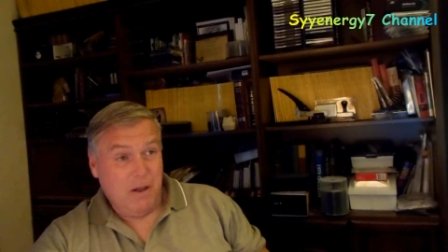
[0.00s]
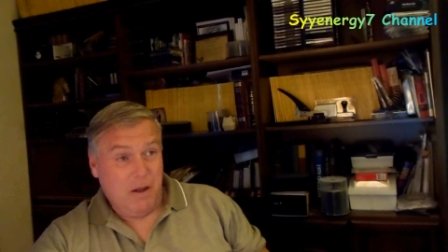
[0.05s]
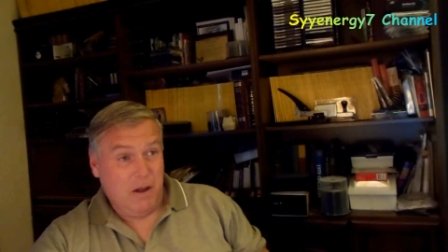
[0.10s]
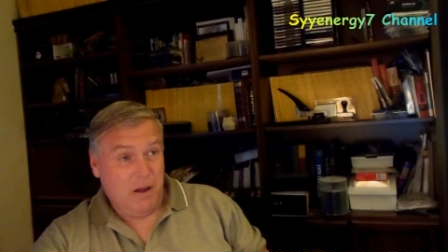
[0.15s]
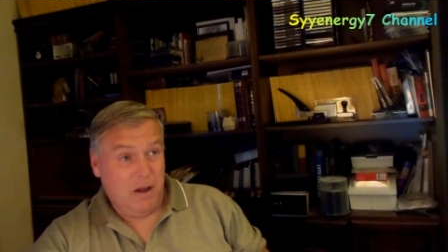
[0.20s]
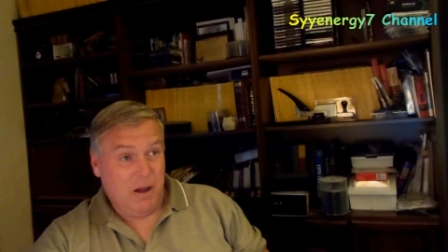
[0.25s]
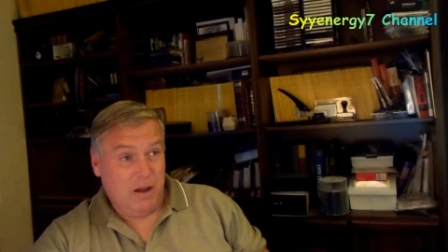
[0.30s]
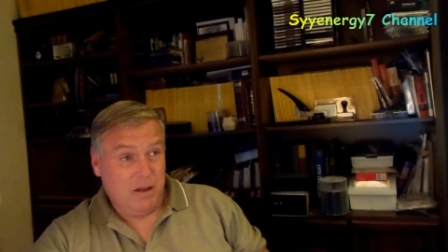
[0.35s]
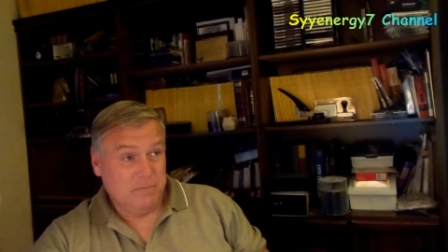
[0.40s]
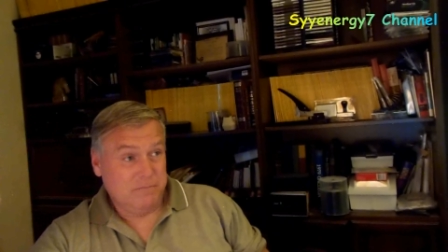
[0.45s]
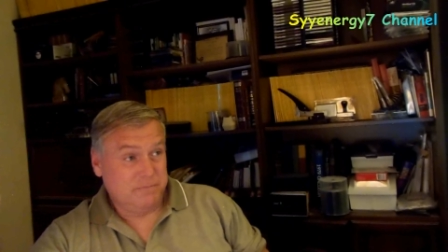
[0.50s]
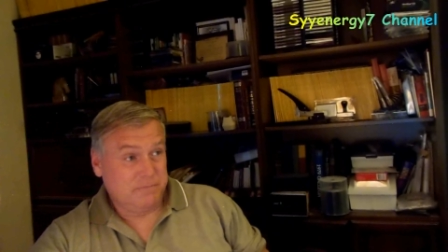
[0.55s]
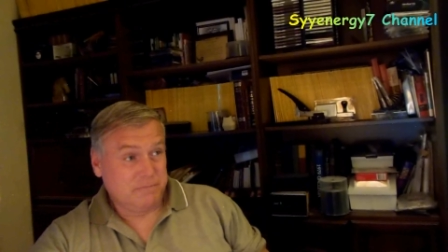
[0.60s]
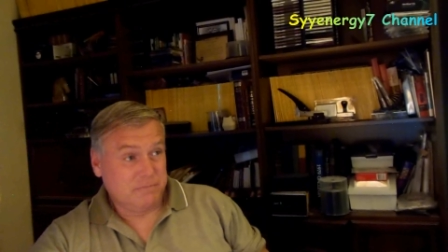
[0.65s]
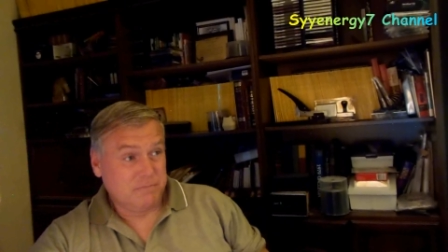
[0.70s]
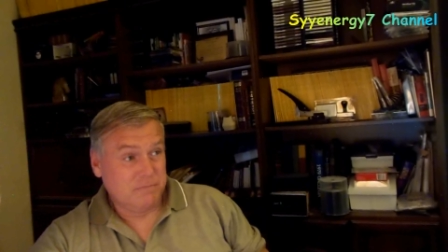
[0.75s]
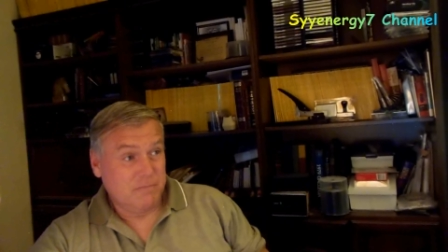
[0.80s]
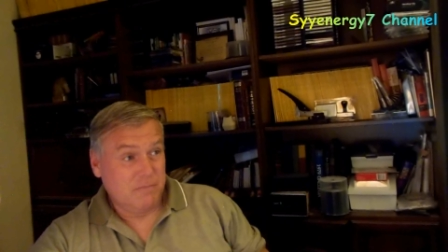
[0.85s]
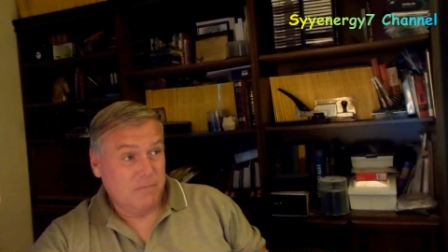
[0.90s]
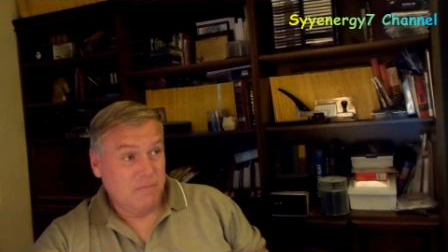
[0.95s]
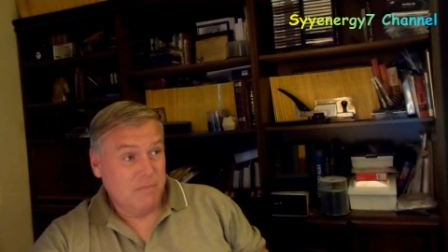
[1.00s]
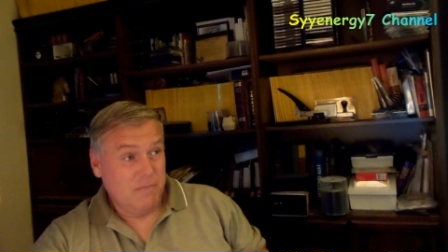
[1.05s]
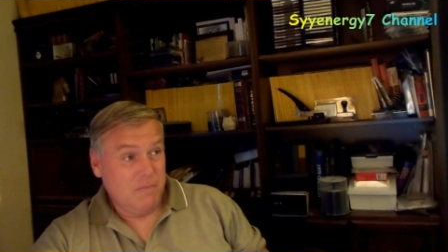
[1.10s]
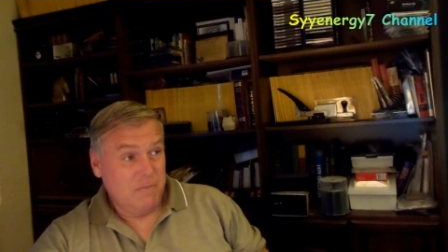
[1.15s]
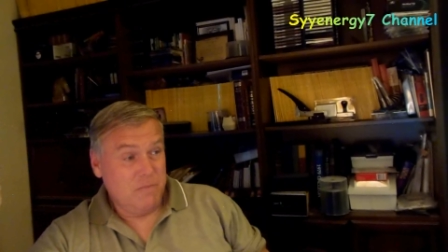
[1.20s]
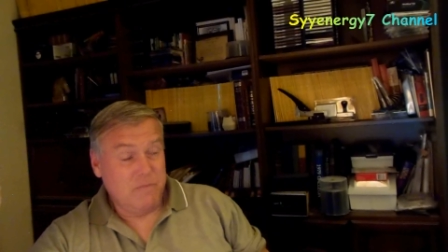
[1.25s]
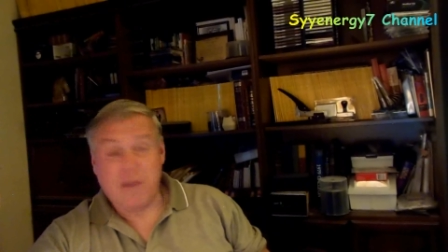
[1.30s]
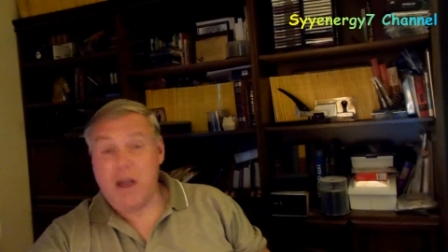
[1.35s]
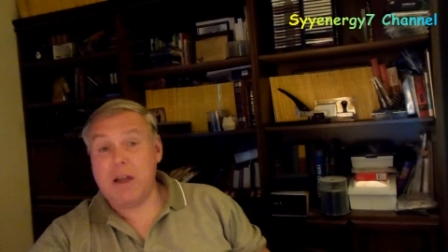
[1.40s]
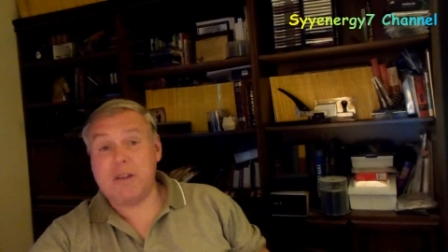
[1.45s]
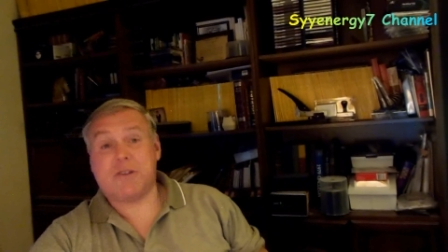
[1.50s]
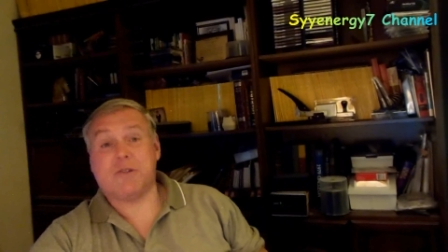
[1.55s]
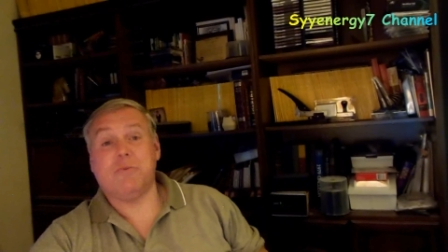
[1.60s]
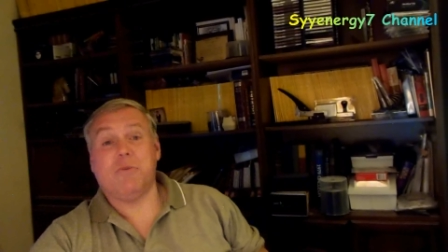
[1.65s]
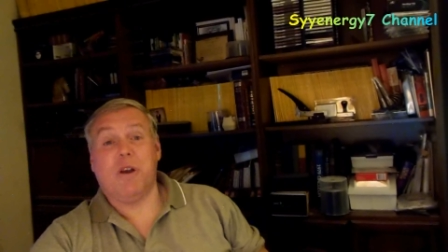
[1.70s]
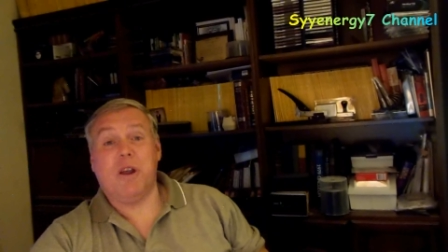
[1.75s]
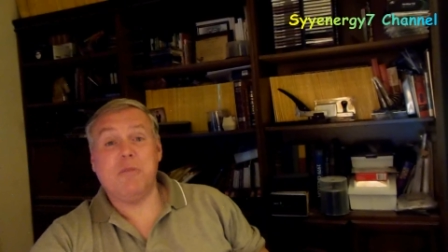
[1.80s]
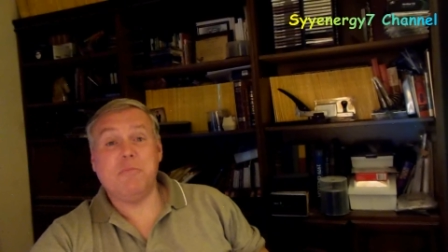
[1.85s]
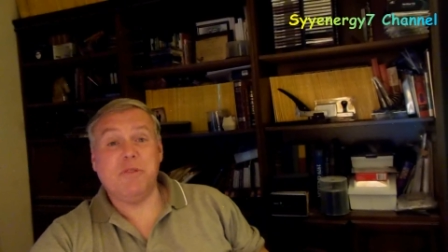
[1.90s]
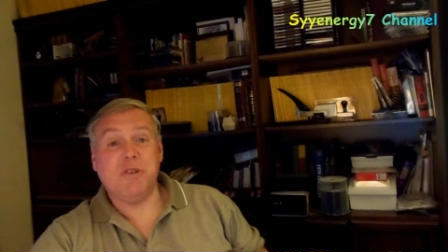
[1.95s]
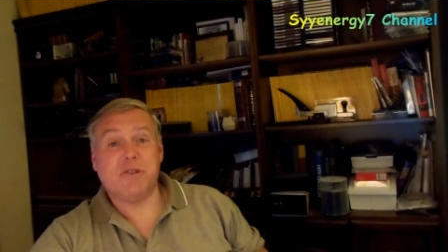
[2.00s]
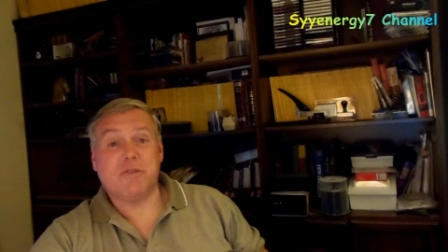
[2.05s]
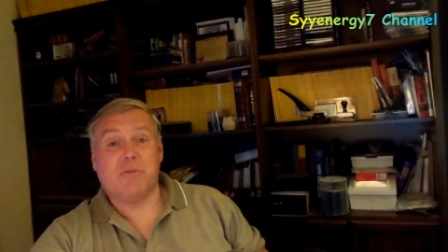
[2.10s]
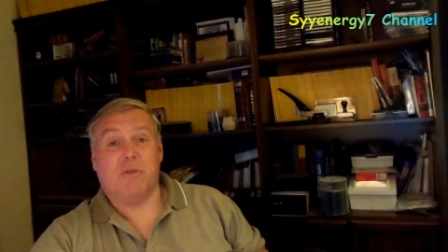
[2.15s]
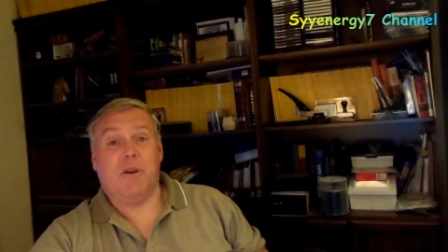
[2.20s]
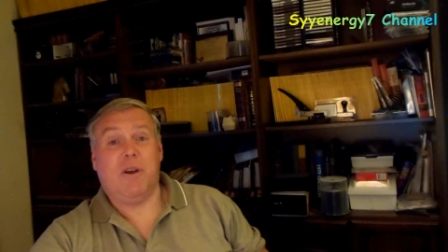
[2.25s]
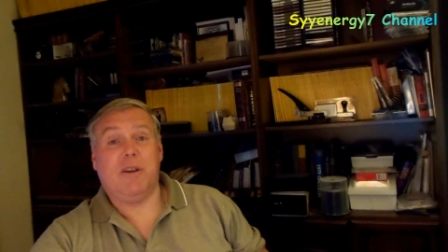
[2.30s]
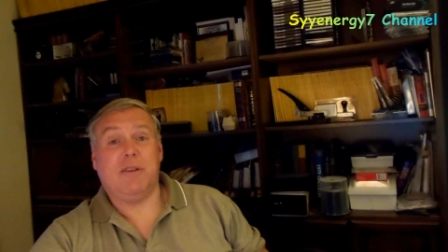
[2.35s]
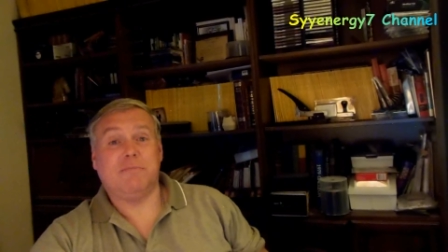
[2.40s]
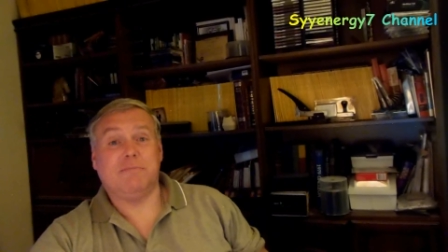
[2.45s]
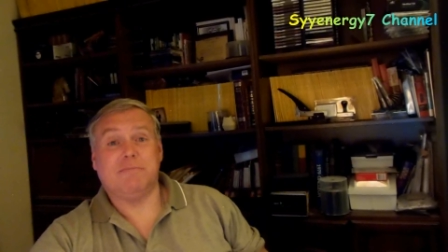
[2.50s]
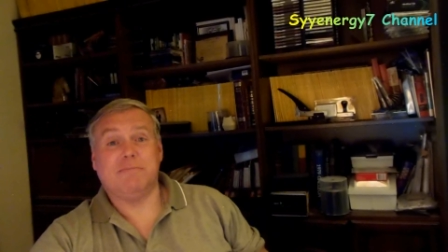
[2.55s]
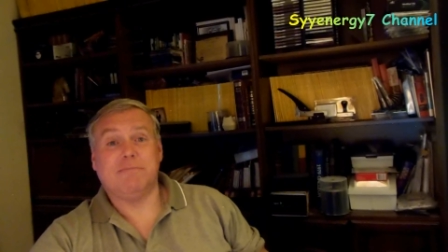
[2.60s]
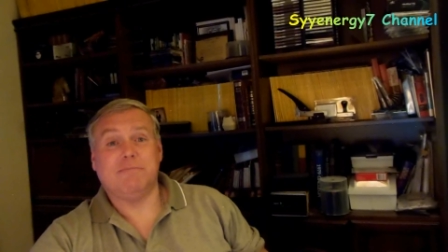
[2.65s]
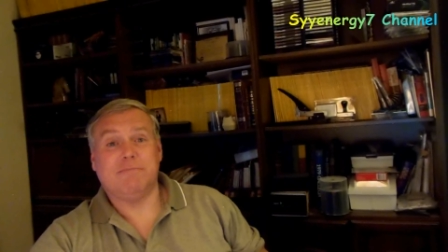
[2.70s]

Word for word: um, that's what I'd be trying.